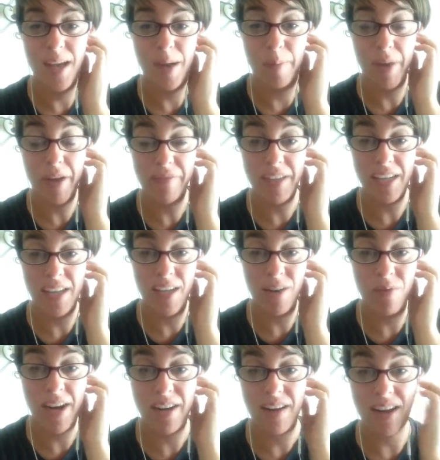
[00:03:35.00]
puffy and
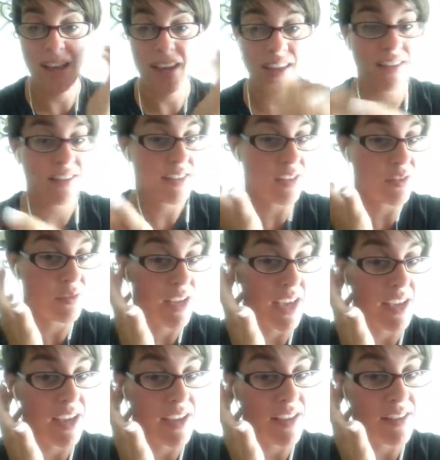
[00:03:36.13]
red, and that's okay.
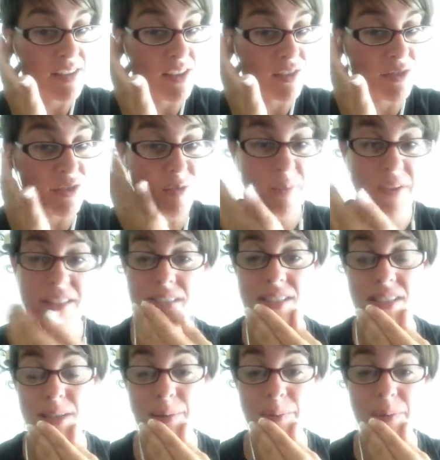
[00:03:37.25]
I also spent
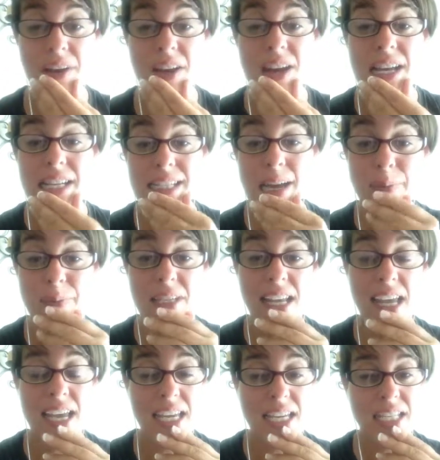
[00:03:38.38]
some time
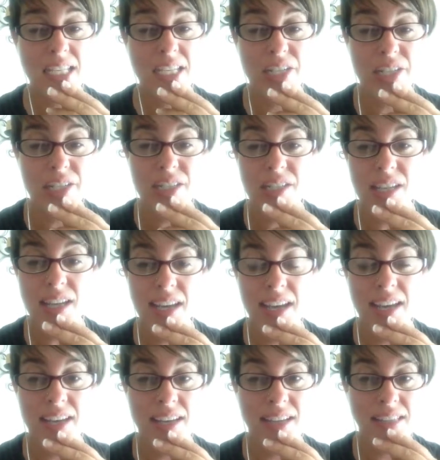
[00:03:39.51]
today in tears,
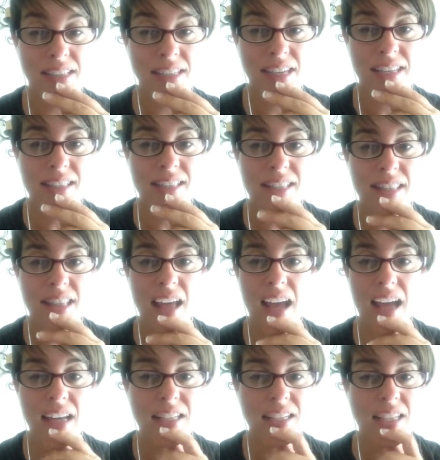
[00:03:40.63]
and it's
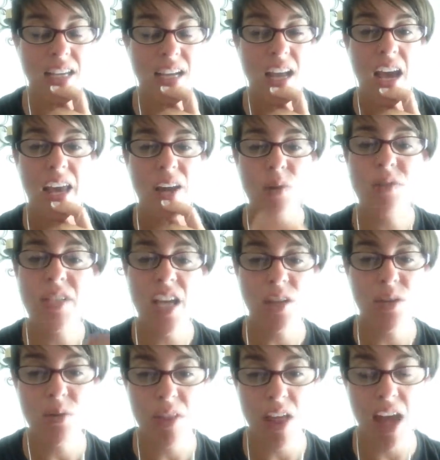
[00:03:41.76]
not, I don't tell
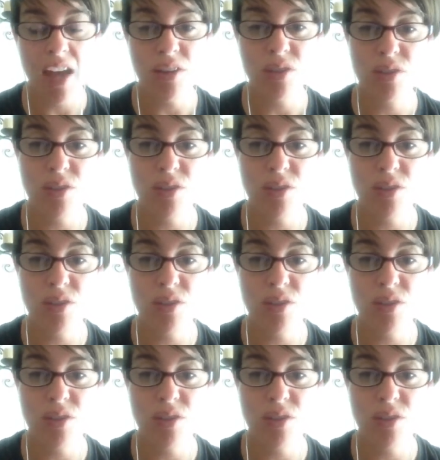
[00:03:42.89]
you that